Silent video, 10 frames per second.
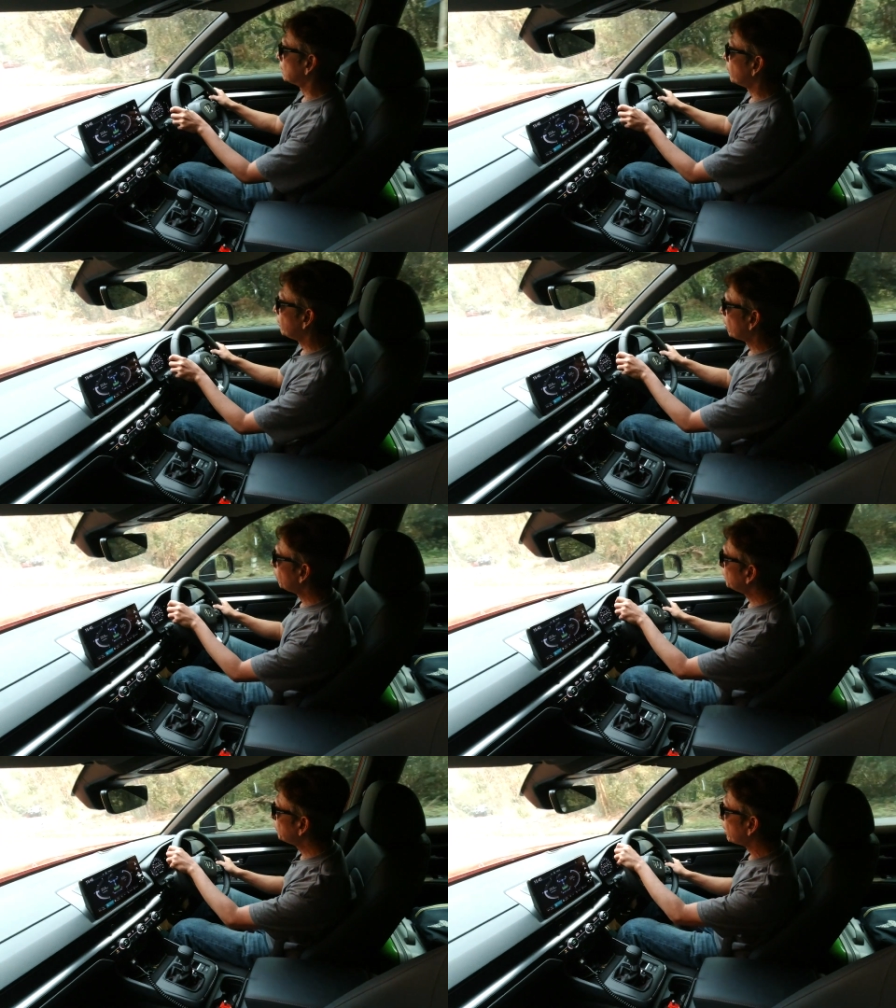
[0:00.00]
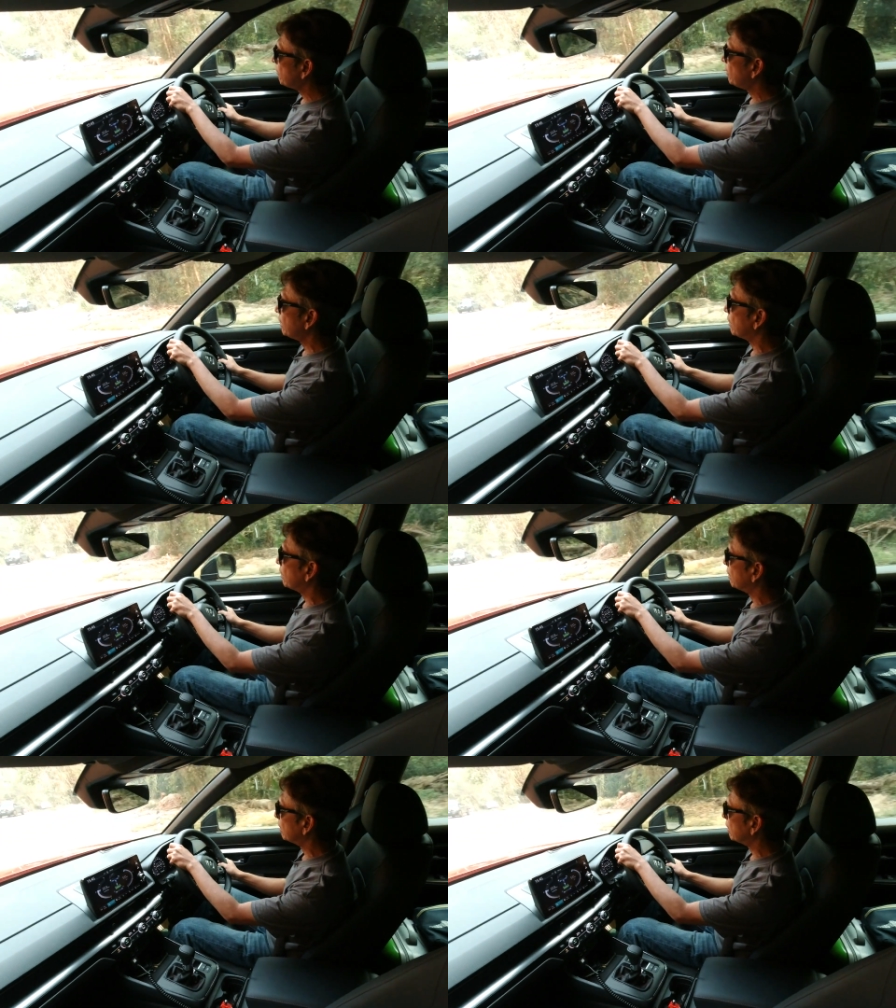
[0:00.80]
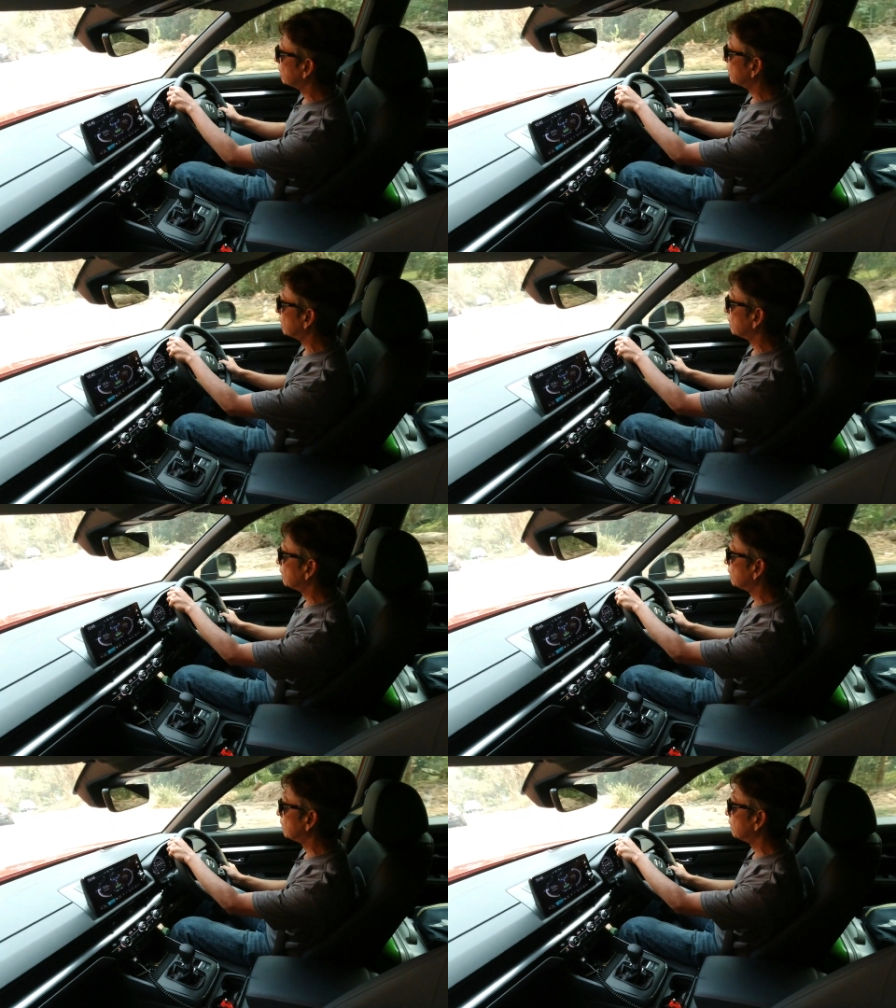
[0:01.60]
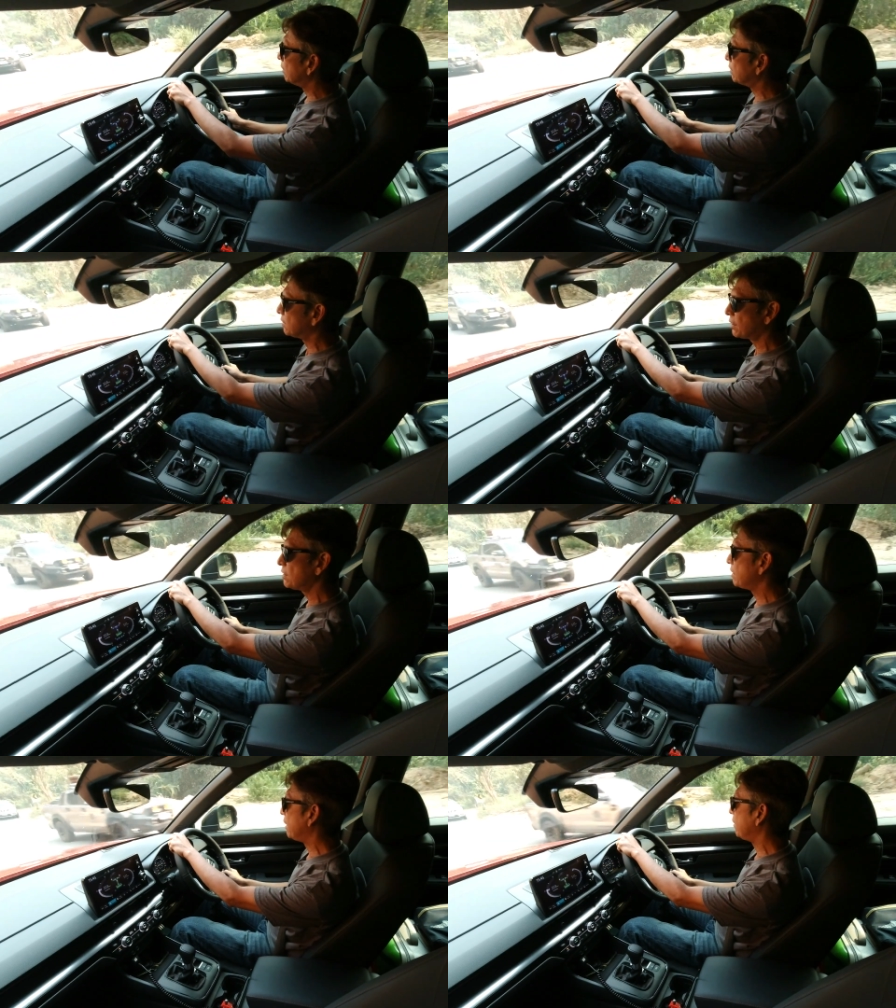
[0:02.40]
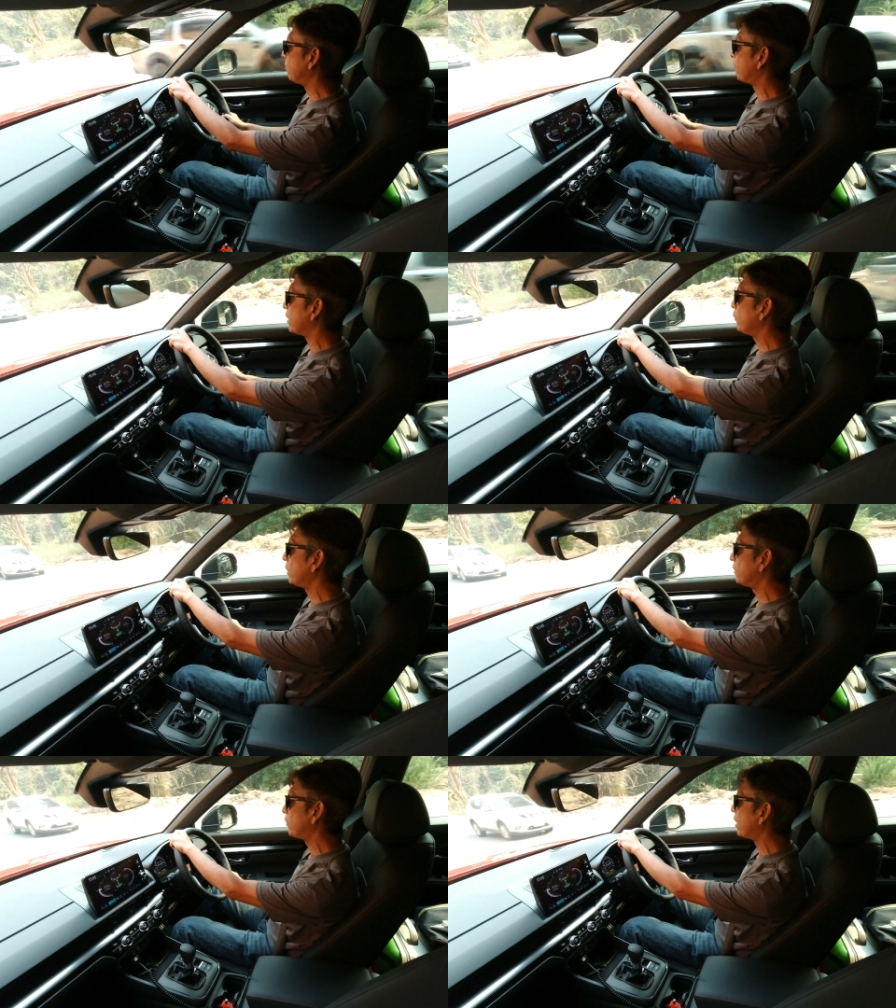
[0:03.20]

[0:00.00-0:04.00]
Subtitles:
So in normal driving, it's just a front-wheel